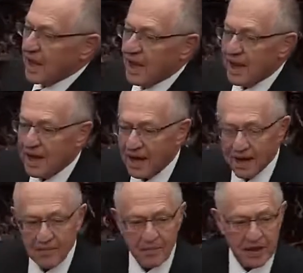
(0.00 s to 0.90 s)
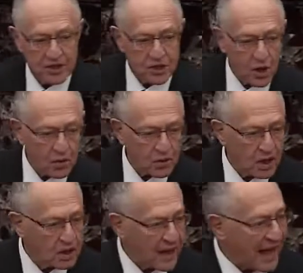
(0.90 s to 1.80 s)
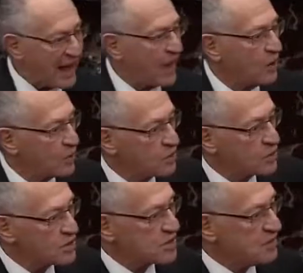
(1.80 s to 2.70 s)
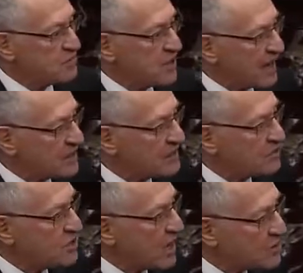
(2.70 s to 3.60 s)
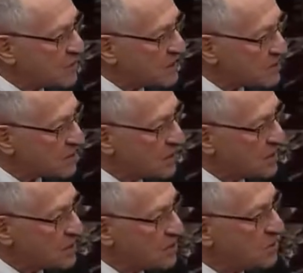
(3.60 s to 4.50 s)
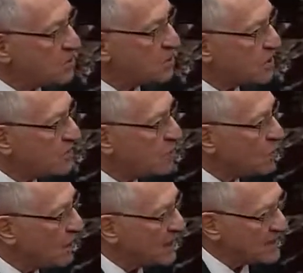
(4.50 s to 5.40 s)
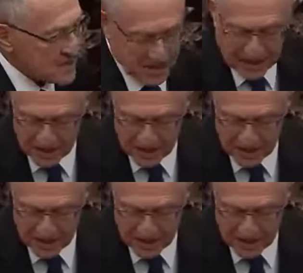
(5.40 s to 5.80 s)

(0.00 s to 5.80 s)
But don't allow your subjective judgments to determine what is and